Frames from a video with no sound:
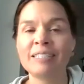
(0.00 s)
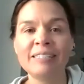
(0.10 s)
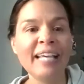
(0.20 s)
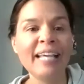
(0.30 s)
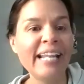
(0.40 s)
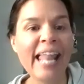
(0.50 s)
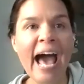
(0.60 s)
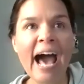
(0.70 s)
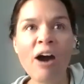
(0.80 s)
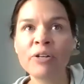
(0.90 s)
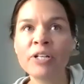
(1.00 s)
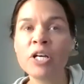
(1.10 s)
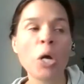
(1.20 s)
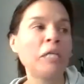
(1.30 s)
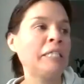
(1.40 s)
Say it loud,
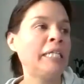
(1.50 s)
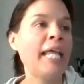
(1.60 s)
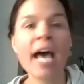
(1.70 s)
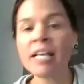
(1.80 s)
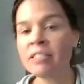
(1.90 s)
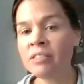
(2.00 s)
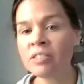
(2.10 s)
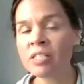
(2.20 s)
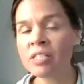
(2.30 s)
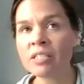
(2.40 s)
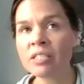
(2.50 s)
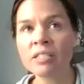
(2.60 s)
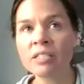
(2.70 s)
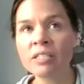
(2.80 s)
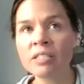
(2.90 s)
dance.
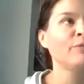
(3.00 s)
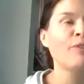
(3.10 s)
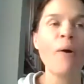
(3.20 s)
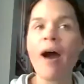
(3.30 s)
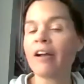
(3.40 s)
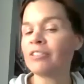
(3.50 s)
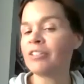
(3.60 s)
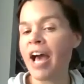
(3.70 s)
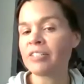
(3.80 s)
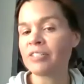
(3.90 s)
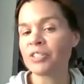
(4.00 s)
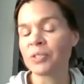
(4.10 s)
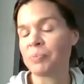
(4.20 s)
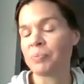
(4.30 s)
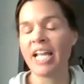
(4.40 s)
If you don't know how to dance,
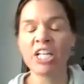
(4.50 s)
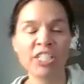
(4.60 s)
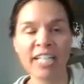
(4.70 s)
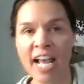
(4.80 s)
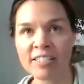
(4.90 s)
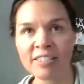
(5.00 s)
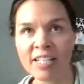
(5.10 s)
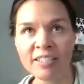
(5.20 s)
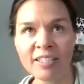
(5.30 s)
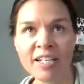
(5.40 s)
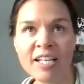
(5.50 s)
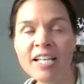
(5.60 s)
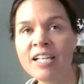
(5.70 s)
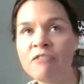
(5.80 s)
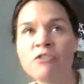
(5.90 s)
just pretend you're dancing.
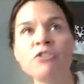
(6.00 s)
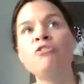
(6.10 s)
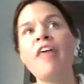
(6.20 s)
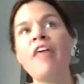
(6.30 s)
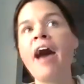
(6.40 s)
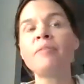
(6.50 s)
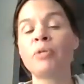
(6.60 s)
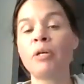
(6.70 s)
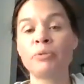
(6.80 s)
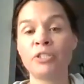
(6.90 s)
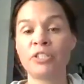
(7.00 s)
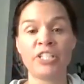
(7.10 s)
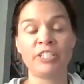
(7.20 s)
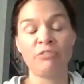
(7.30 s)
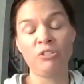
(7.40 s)
If you do that, probably
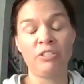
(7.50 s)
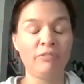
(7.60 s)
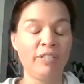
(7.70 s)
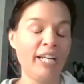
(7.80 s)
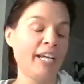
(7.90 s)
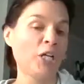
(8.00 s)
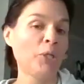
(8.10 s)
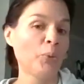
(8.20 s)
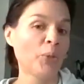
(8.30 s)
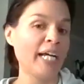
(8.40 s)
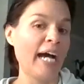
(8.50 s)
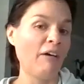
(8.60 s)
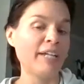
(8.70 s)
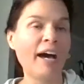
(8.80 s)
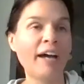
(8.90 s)
you're getting a good
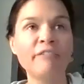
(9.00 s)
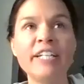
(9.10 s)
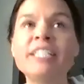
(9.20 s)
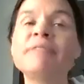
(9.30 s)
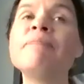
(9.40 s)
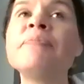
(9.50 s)
workout out of it.